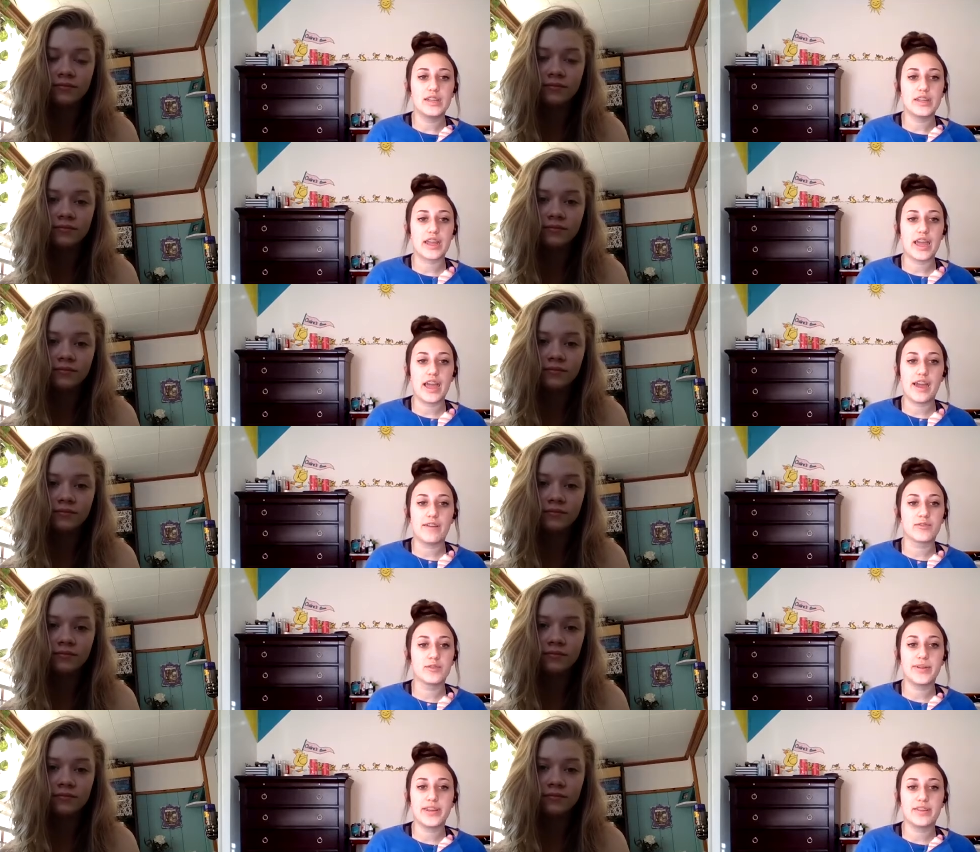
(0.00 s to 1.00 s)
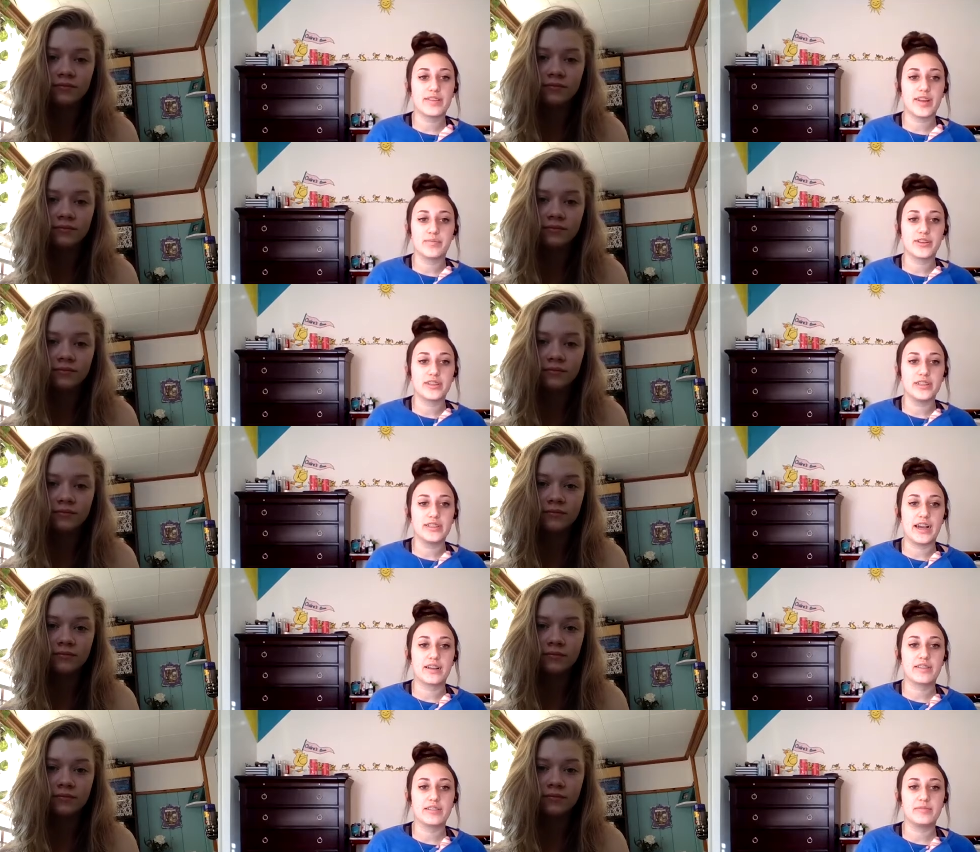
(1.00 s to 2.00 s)
Speaker 1: and like everybody separately
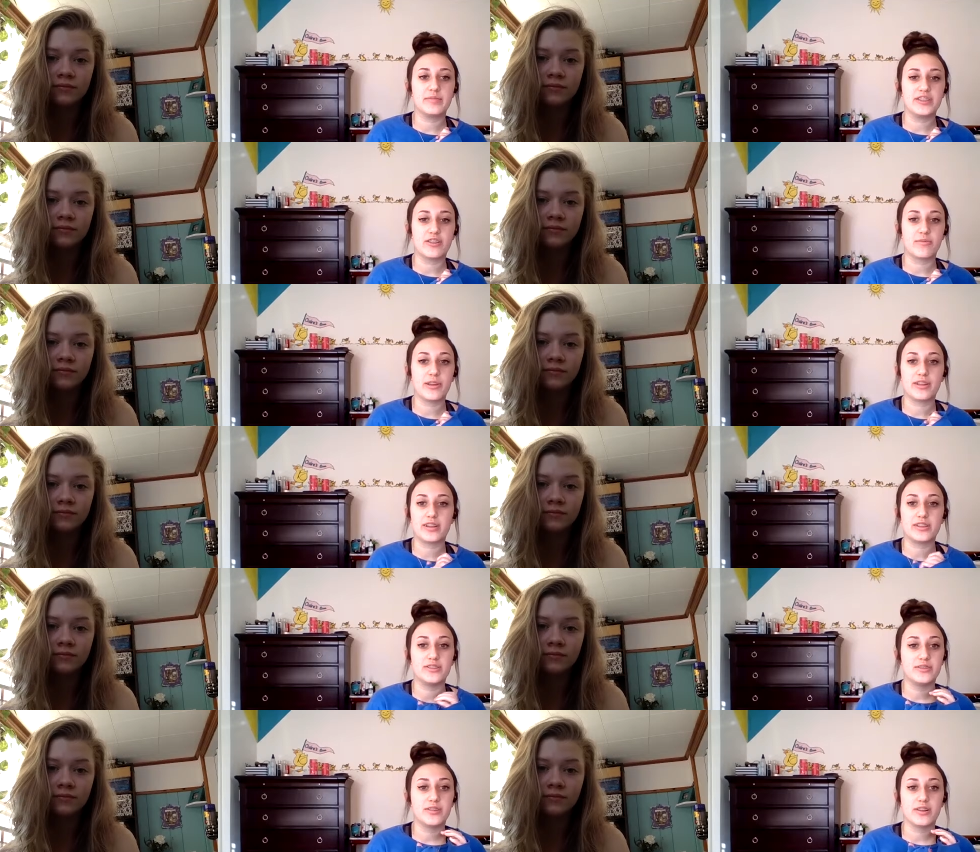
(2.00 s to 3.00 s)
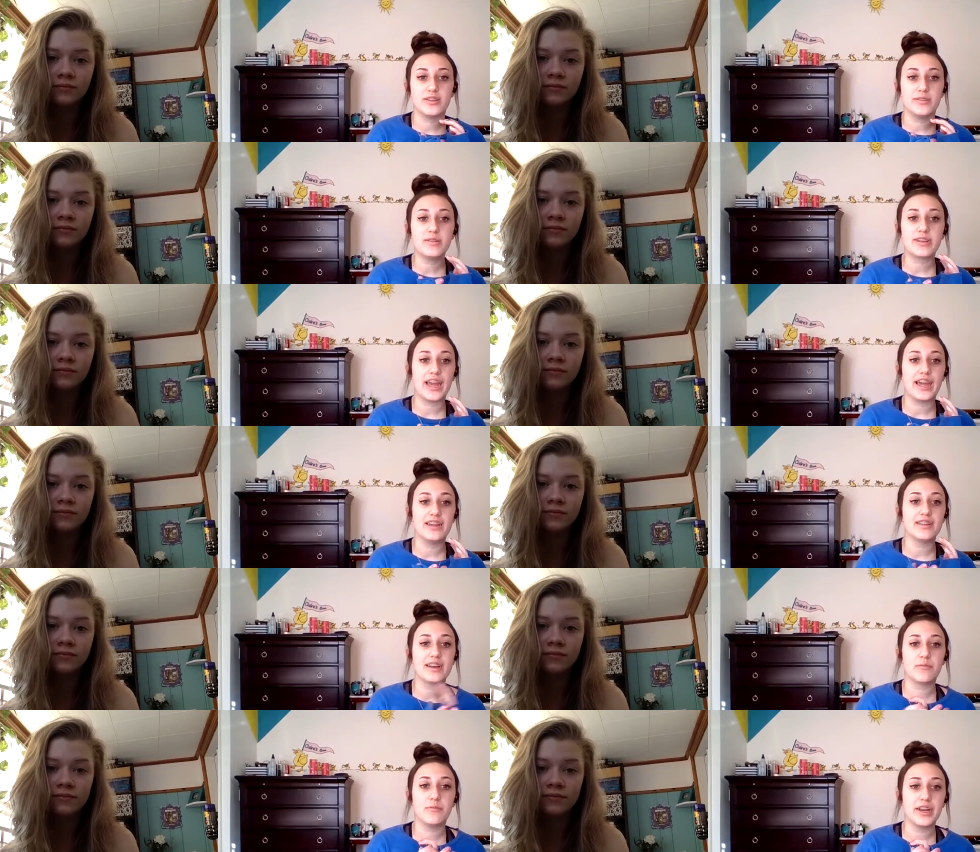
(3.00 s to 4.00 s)
texting me and just being like, "Dude, are you okay?
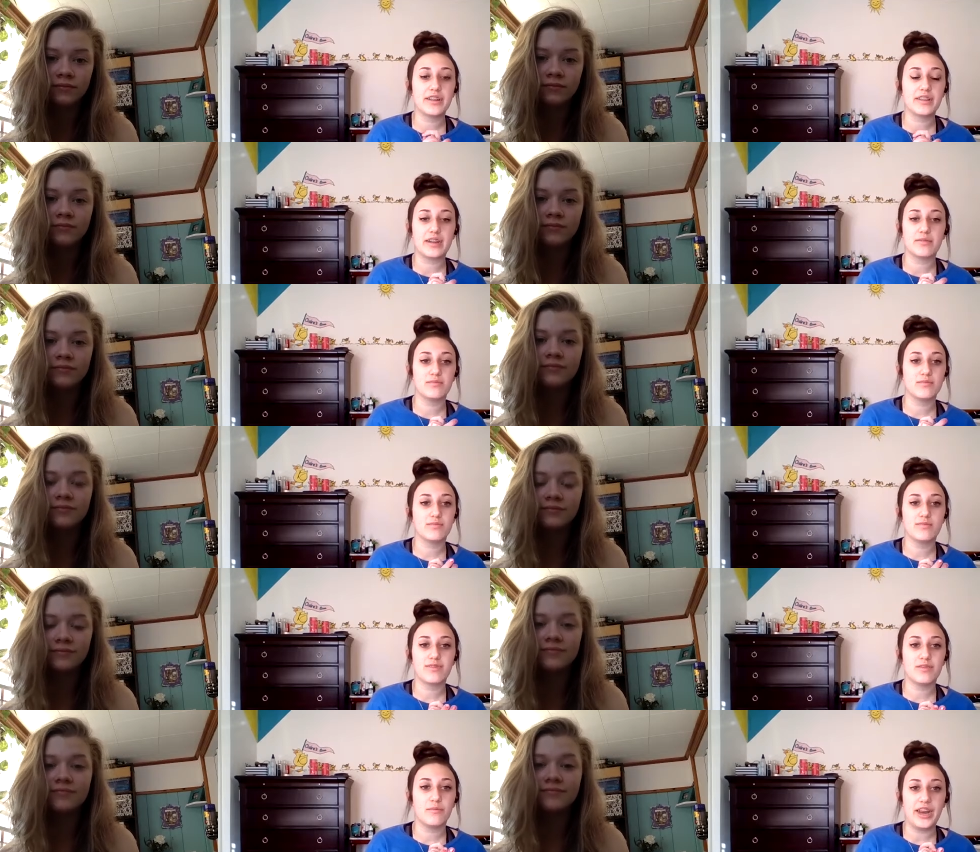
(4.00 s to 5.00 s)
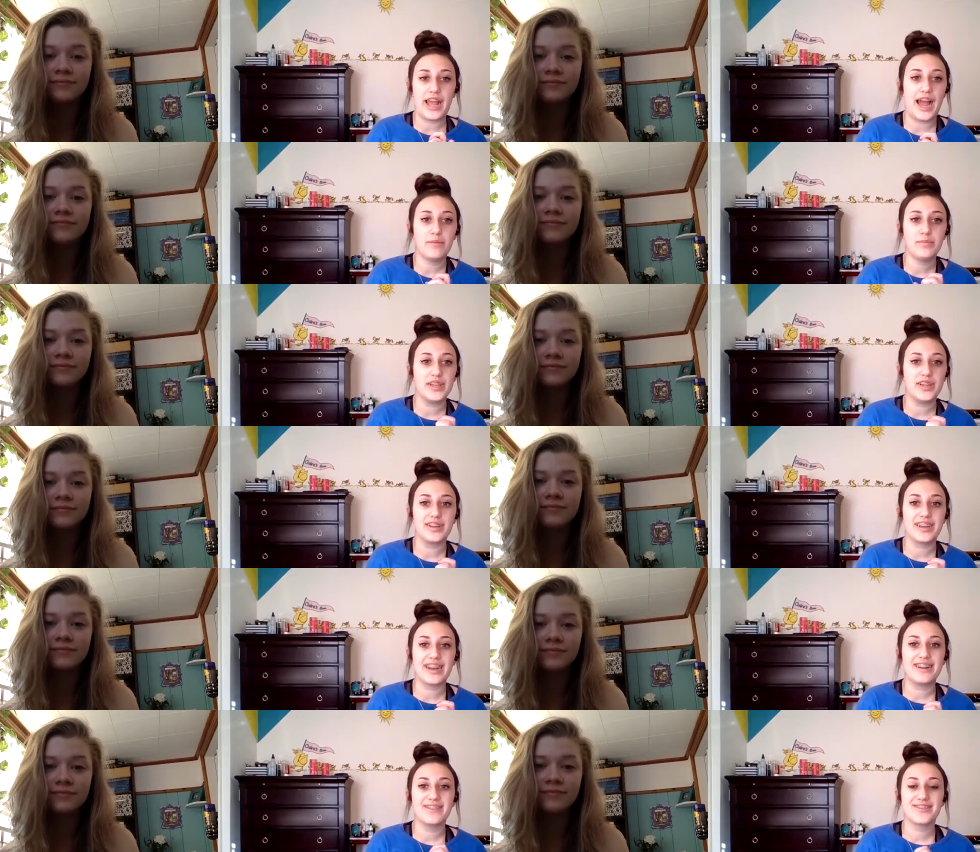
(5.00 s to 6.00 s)
Like, what, like, what happened?"
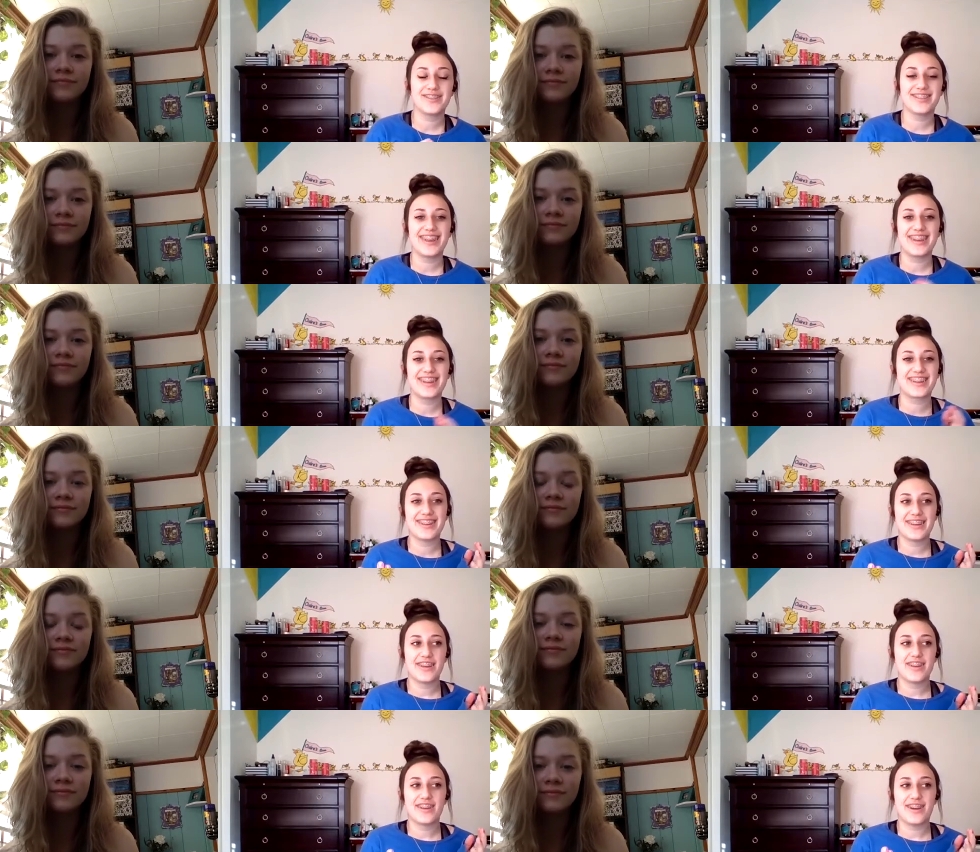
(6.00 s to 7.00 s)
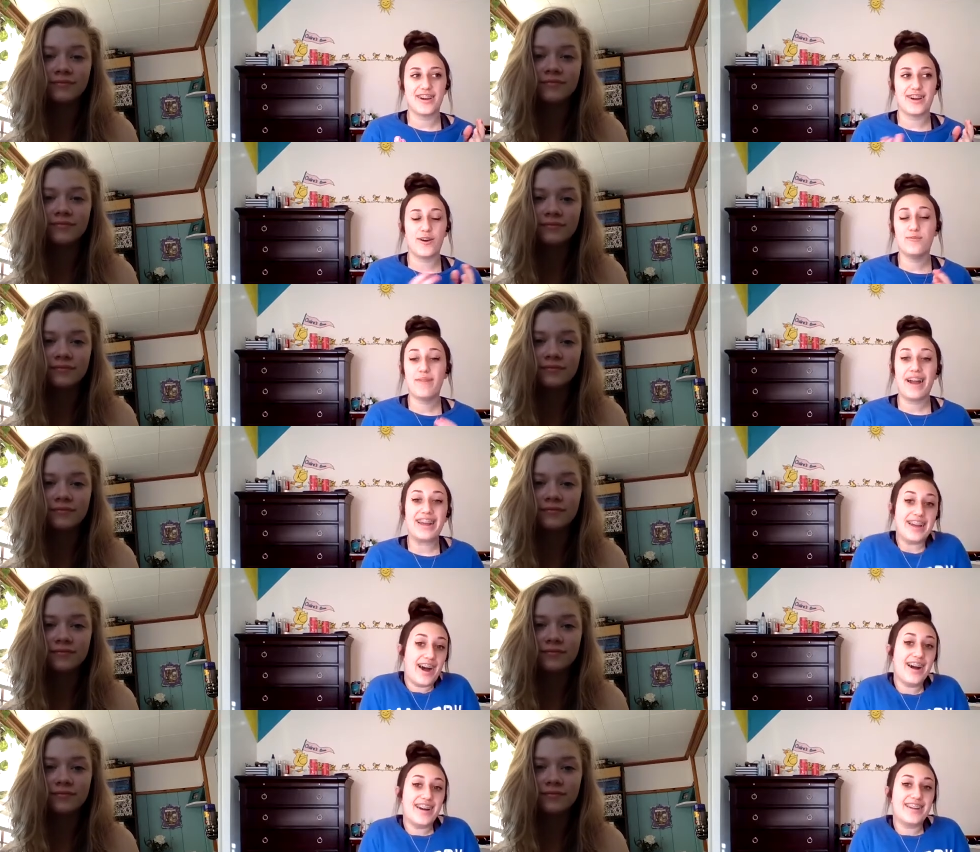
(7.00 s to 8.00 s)
And I was just like, "Oh my
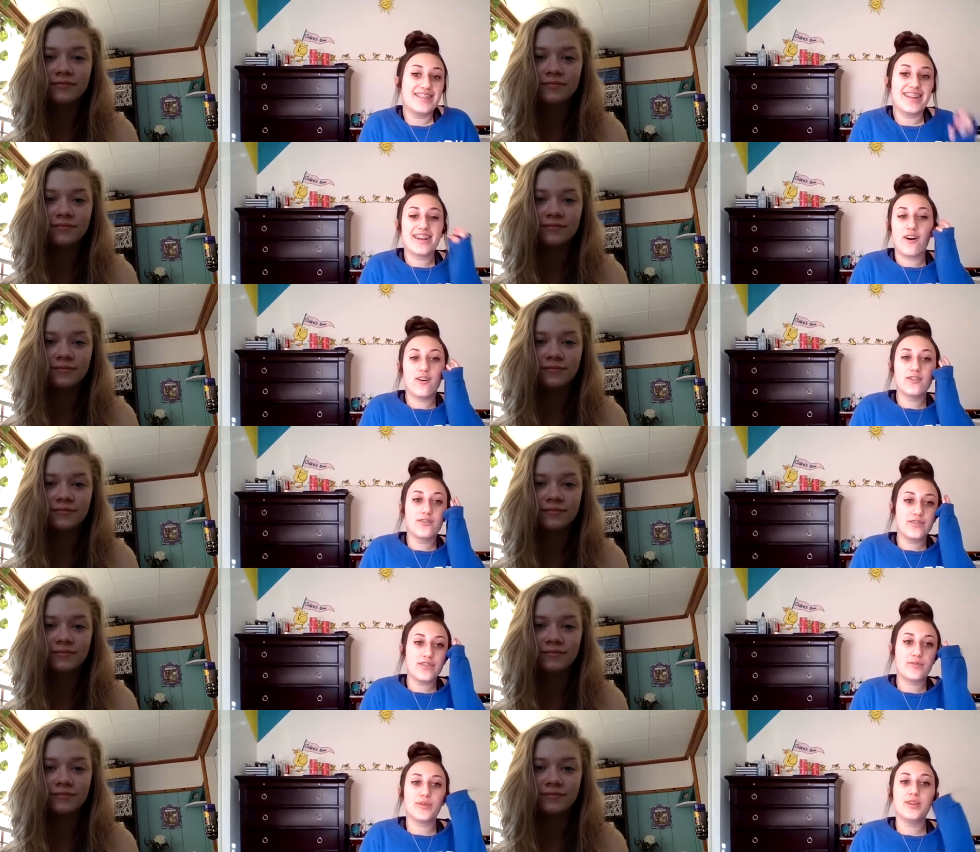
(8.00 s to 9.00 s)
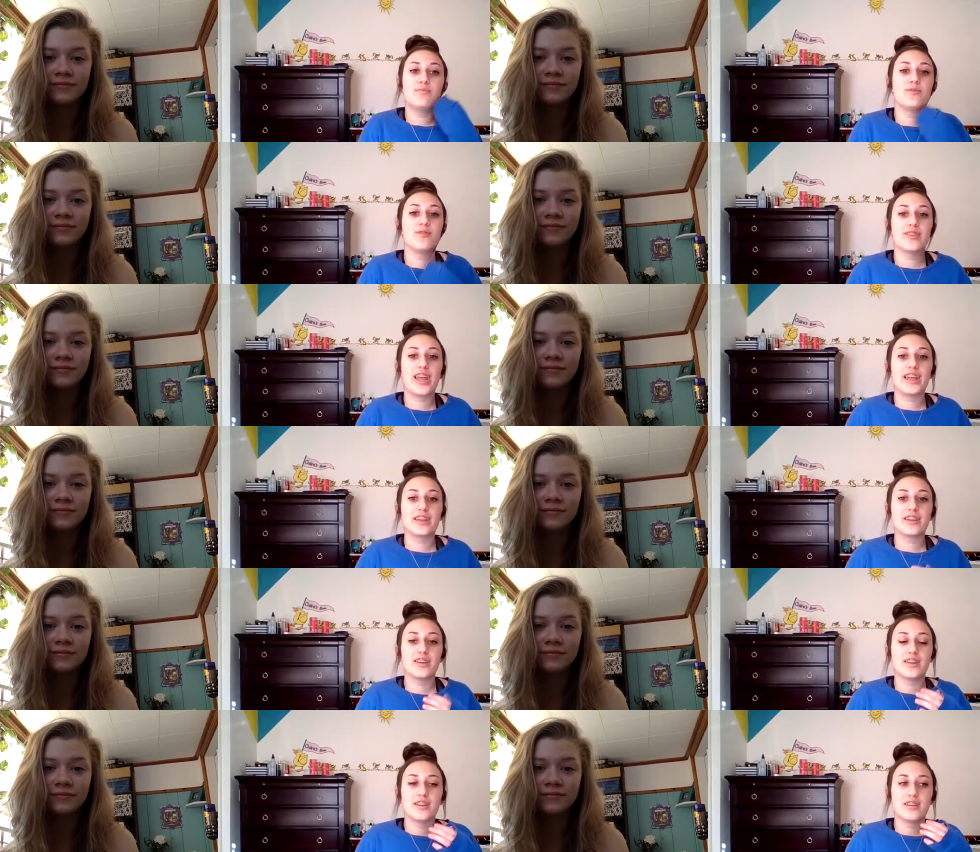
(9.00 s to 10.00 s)
god! Like, all of these people, like."